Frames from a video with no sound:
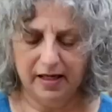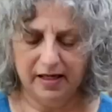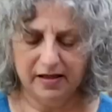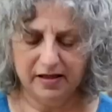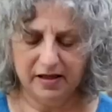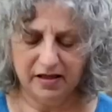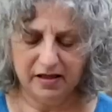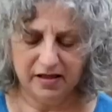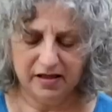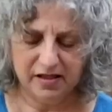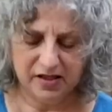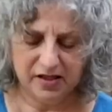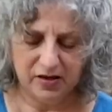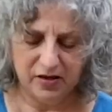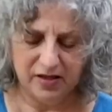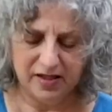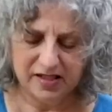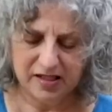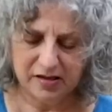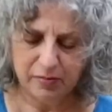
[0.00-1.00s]
I think the
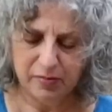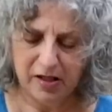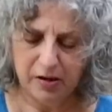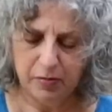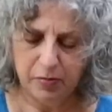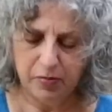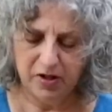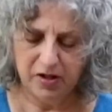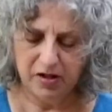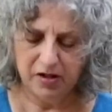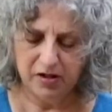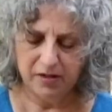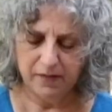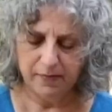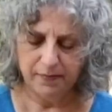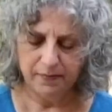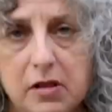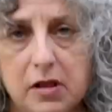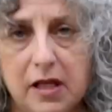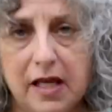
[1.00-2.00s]
sauce might be the
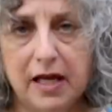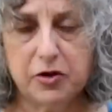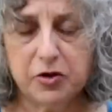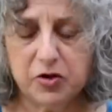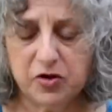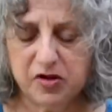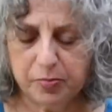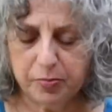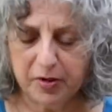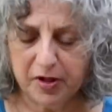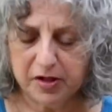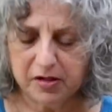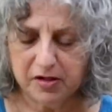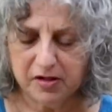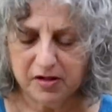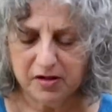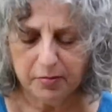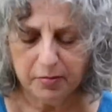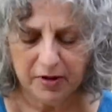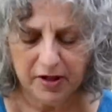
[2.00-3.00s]
cashews
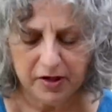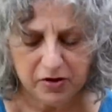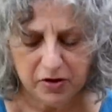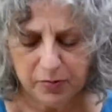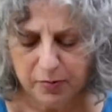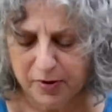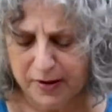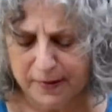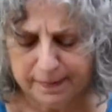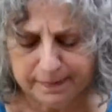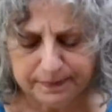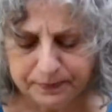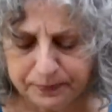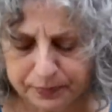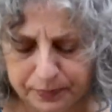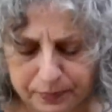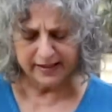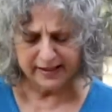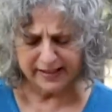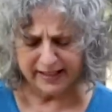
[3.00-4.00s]
blended in the blender, but
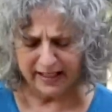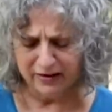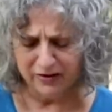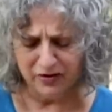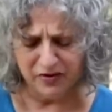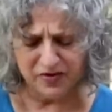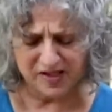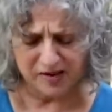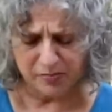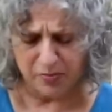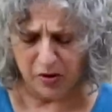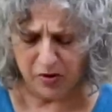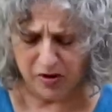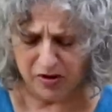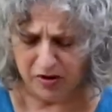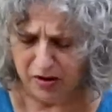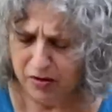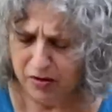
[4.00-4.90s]
it's got a little smoky